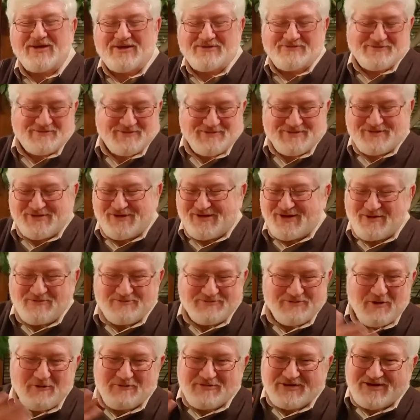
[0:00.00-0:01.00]
I mean, you know, I
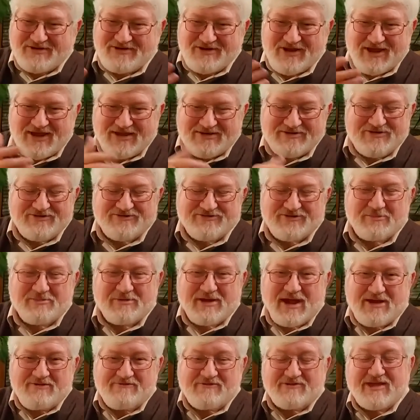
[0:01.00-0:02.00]
would go into some
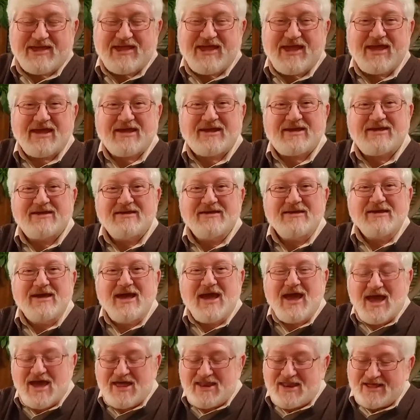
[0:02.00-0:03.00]
kind of a kick.
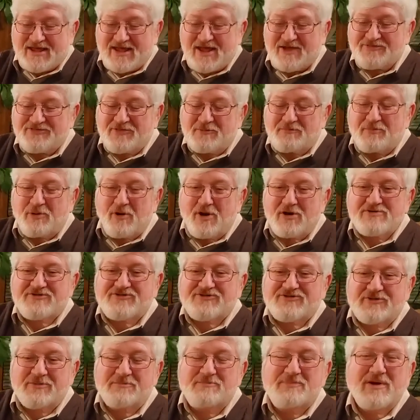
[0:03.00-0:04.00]
And I got the
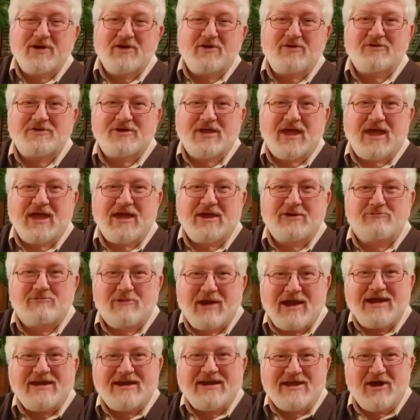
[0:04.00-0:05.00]
parts to build a
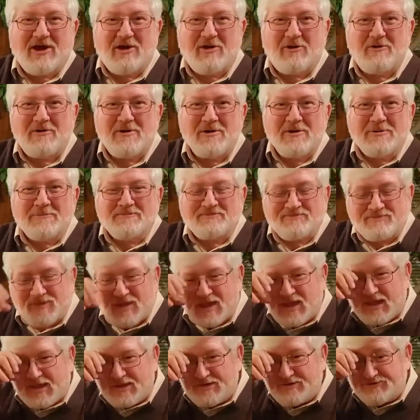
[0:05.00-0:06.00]
radio.
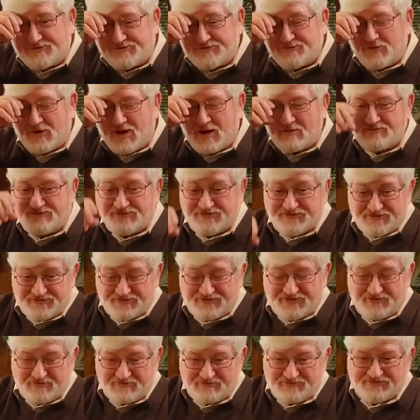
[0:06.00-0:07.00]
And so I
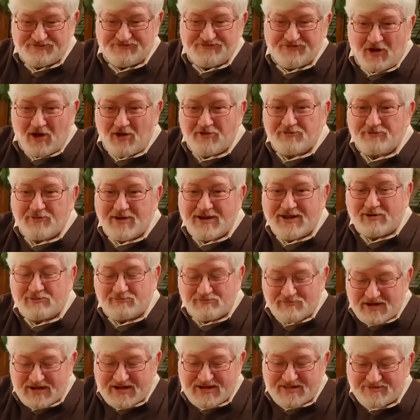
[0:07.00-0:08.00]
was soldering
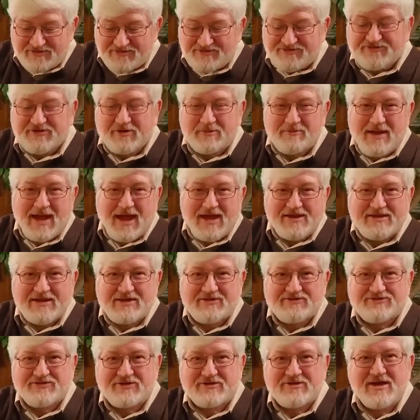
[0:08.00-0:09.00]
and reading the
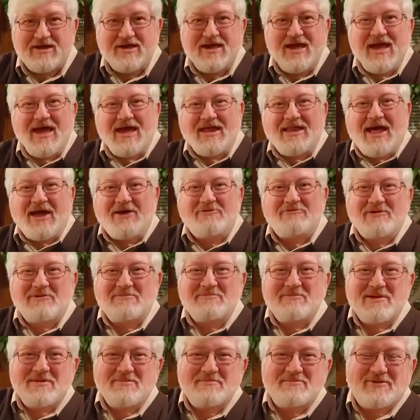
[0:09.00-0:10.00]
schematics. And I
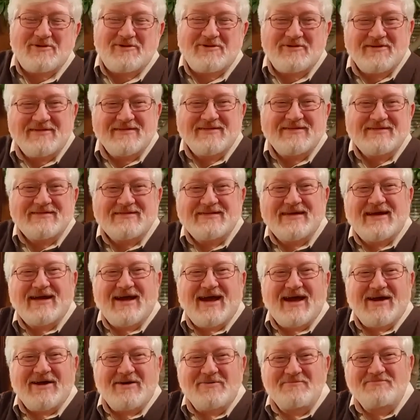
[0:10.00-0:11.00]
remember
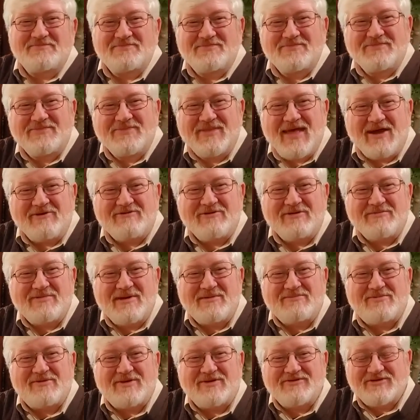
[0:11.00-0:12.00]

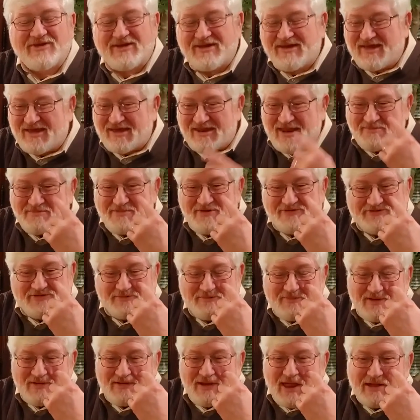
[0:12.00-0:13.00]
as a kid, I must
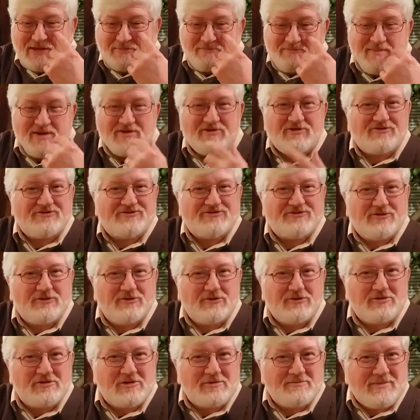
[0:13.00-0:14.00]
have been like middle
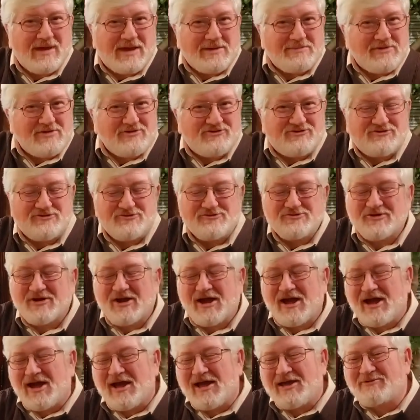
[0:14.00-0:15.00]
school or maybe junior
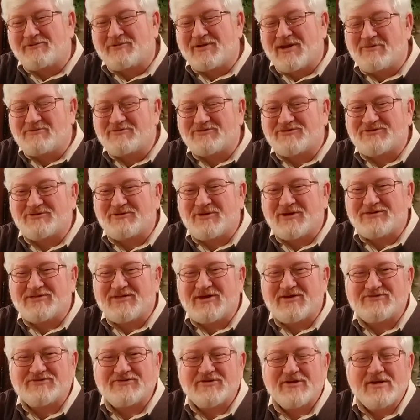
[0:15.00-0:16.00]
high when I was doing
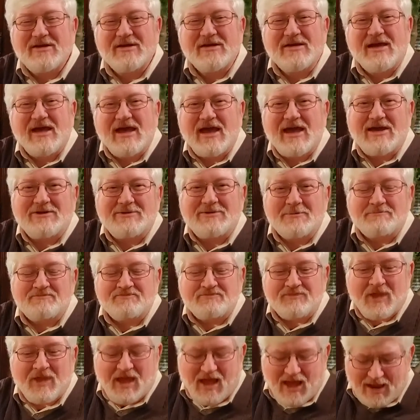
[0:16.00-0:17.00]
this. And
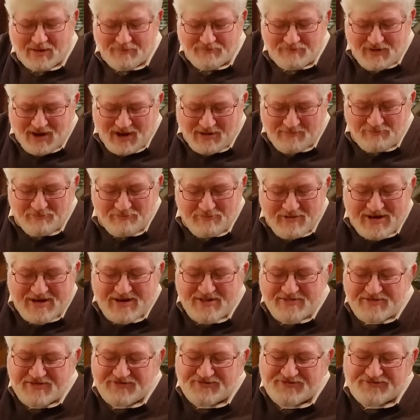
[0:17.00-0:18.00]
I'm
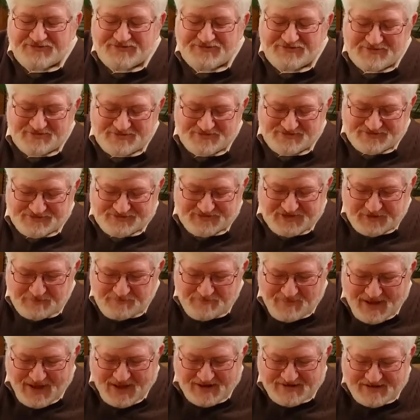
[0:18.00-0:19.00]
reading this
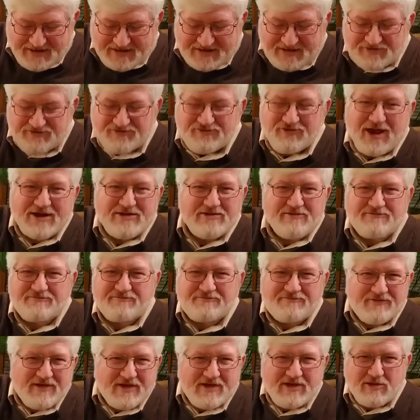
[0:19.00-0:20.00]
schematic and trying to
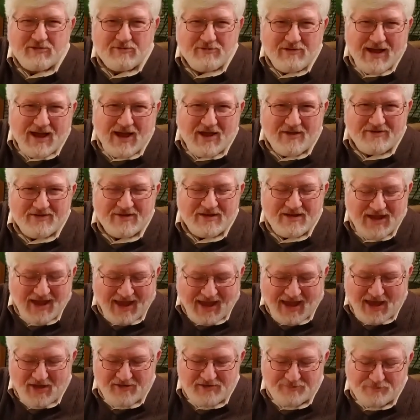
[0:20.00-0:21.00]
figure out
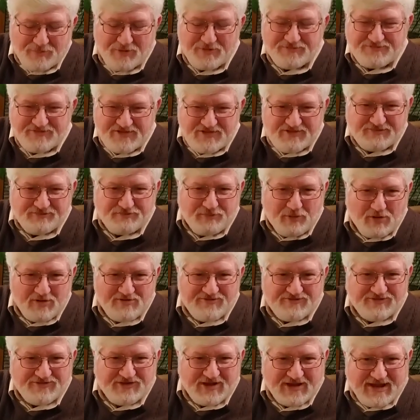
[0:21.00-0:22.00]
how to put these
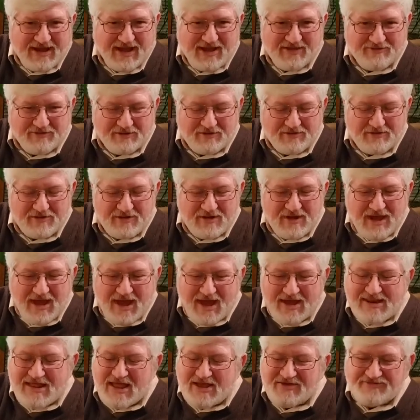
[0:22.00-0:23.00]
parts together.
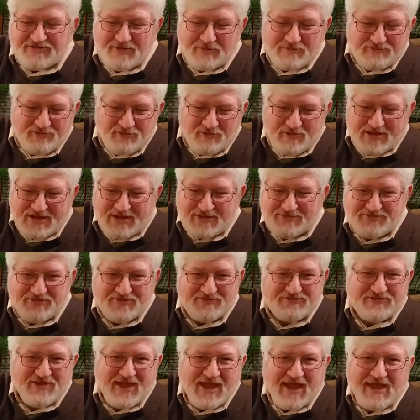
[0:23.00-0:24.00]
And as I'm doing it,
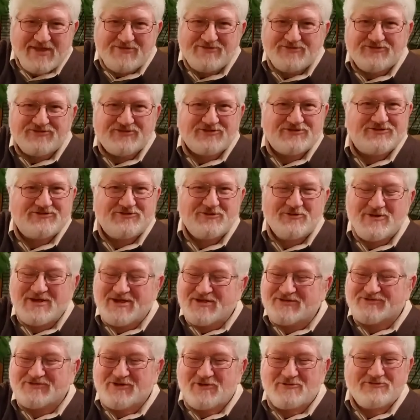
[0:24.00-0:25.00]
this hand is just doing
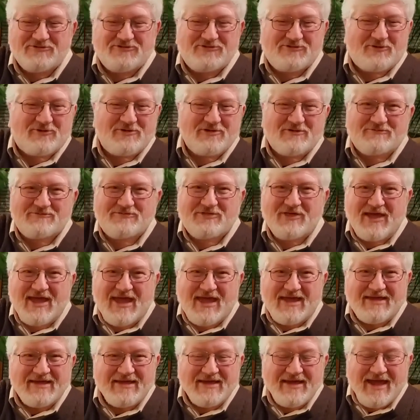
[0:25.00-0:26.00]
its own sort of
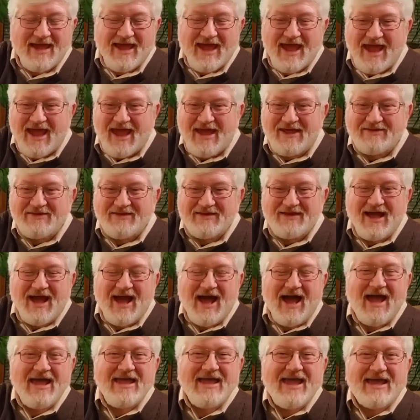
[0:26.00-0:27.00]
thing. And
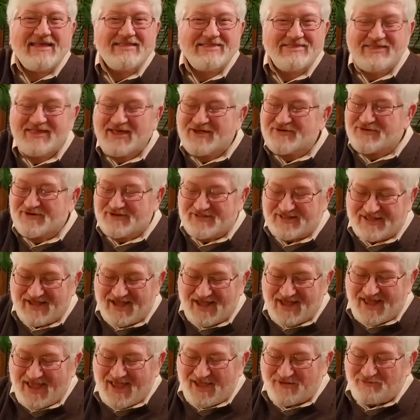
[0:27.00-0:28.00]
I
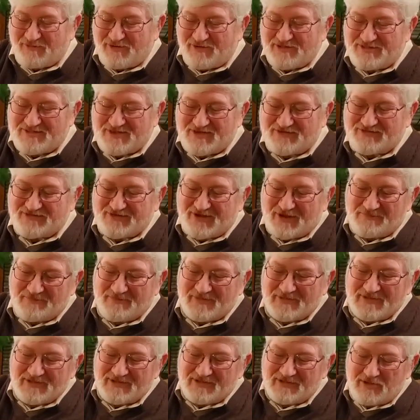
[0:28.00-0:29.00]
had one of these
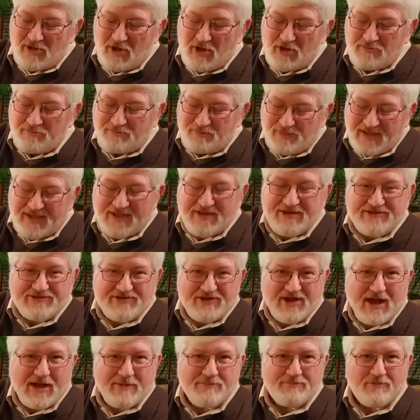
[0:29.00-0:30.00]
long pin
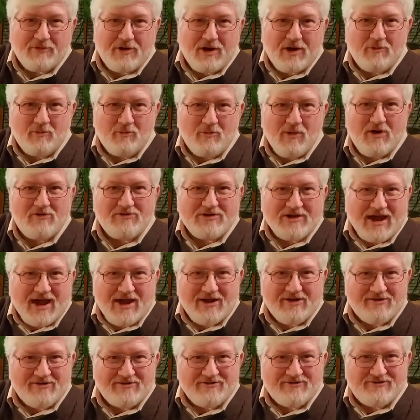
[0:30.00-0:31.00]
type welding
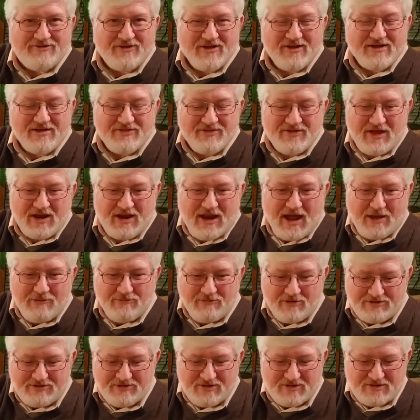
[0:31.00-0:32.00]
irons that I
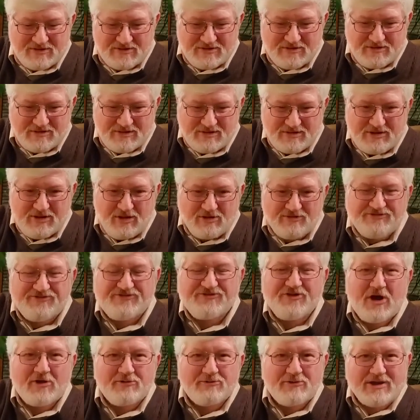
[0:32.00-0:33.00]
would, you know,
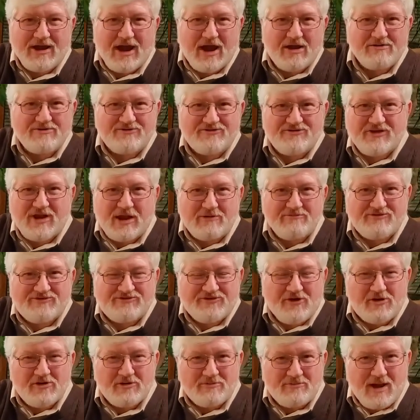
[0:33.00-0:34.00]
soldering irons that I would
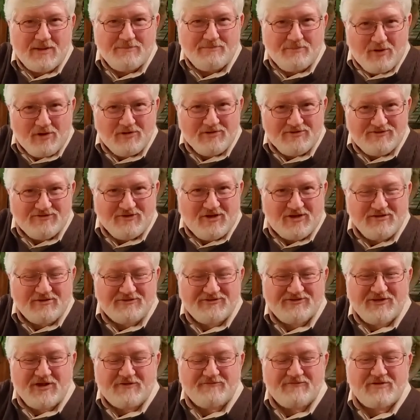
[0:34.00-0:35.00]
solder my parts on
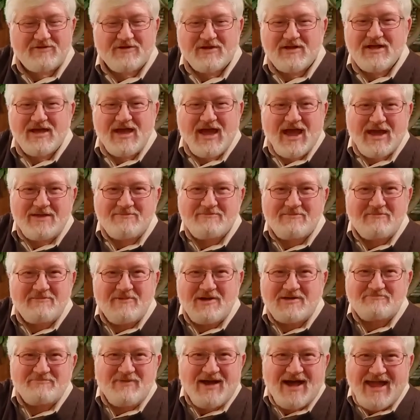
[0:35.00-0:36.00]
and stuff. And
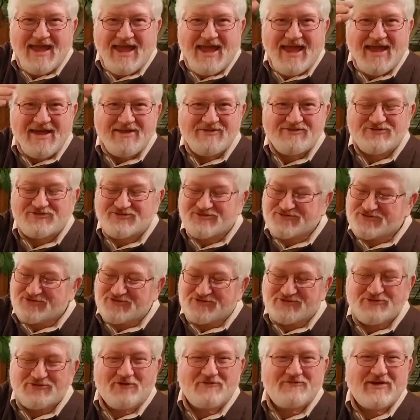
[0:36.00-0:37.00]
my hand just
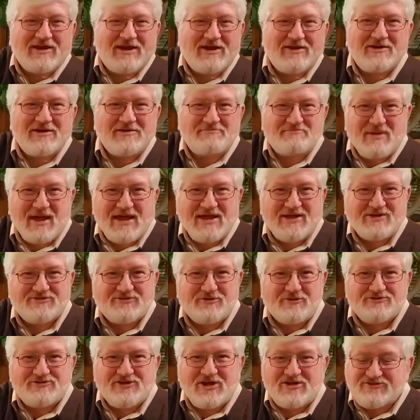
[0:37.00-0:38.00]
was over here paying
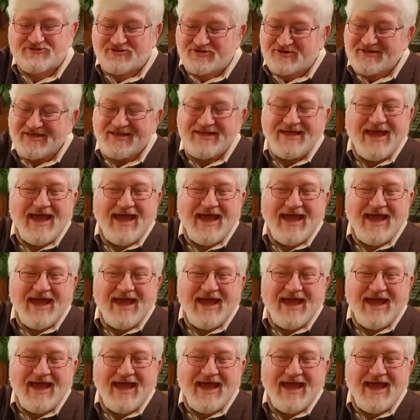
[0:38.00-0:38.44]
some attention.